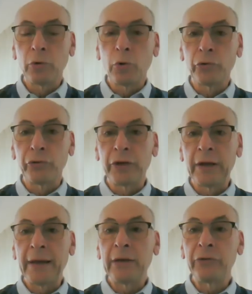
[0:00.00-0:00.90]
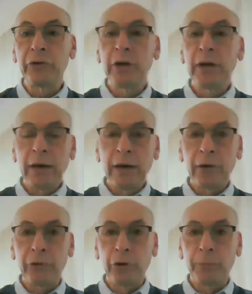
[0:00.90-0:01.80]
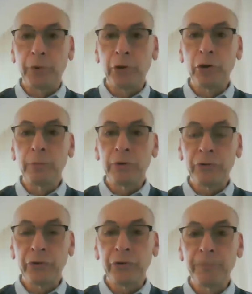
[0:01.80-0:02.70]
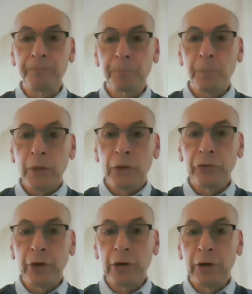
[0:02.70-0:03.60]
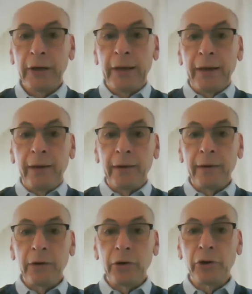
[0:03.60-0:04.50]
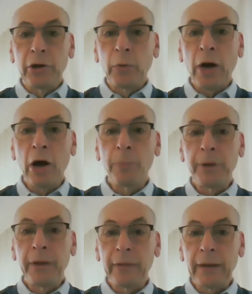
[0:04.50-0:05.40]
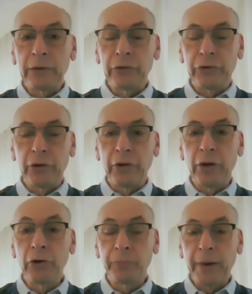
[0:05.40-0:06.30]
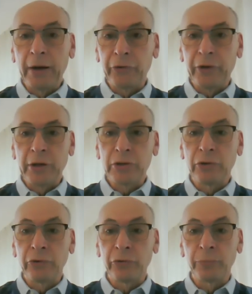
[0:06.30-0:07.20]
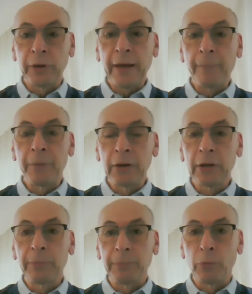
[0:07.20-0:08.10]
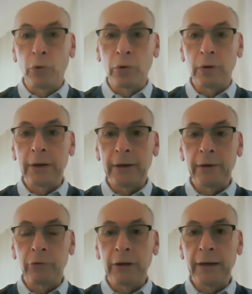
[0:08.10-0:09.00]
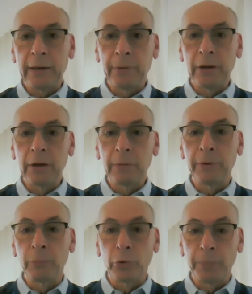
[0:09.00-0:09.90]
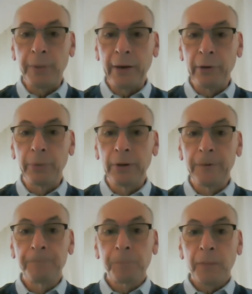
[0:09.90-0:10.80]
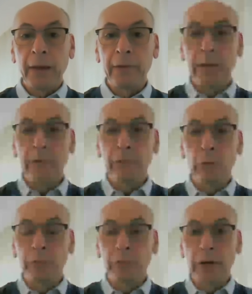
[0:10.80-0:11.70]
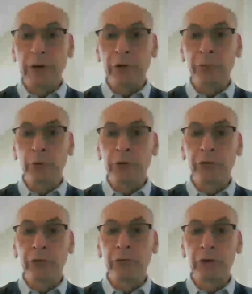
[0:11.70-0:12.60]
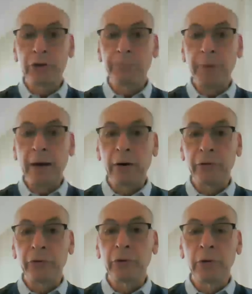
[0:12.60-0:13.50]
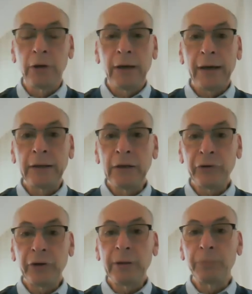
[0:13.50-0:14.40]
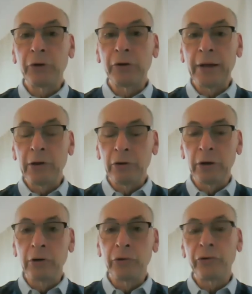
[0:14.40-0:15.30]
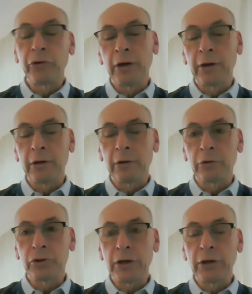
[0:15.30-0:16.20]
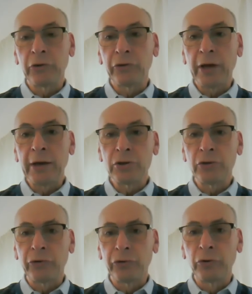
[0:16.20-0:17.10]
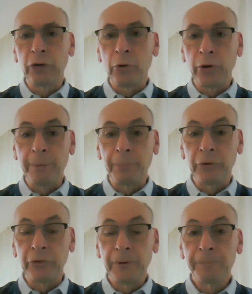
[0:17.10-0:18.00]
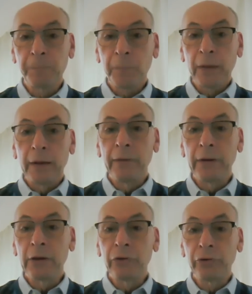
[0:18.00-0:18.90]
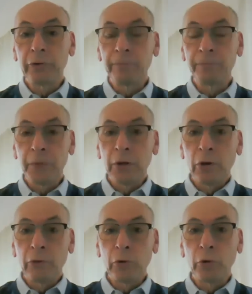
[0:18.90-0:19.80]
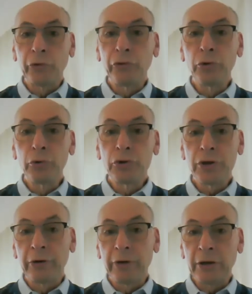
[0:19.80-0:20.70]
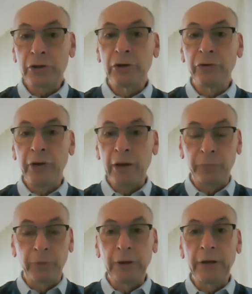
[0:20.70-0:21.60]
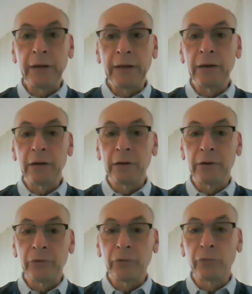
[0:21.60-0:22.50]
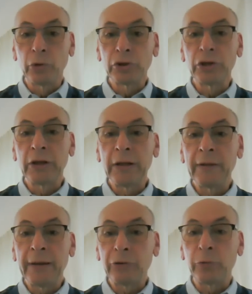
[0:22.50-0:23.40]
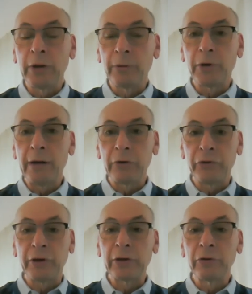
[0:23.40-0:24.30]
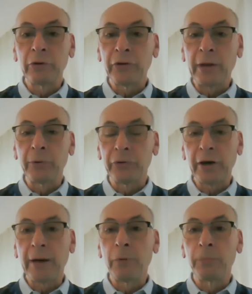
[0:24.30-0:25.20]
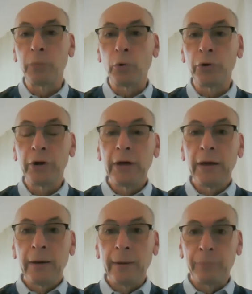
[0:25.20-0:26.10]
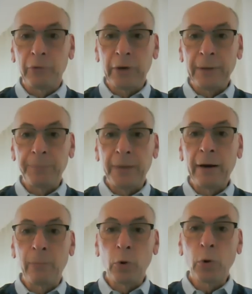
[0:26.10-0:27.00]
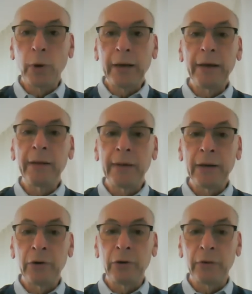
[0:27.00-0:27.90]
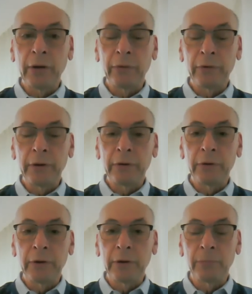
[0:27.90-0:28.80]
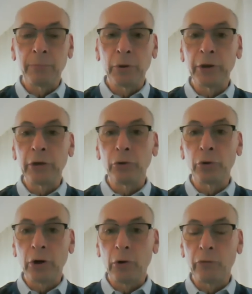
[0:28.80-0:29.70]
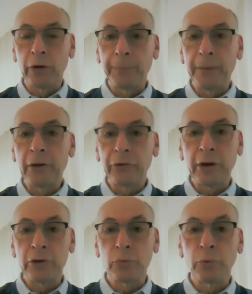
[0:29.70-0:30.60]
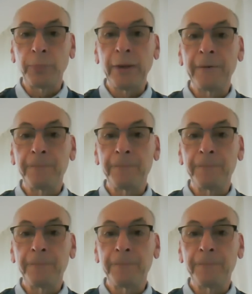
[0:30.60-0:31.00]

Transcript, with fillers: caused delays uh, through a procurement system. So uh, you, you, know, we're hoping that uh, those power stations become a little bit more uh, uh, reliable, a little bit more dependable, and therefore provide us with sufficient power to at least keep the loads load uh, shedding stages to low numbers. In the interim, of course, new generation is desperately needed, and fortunately, that's where the private sector is able to come on board and provide power more quickly than than, than uh, building a new coal-fired power station would be.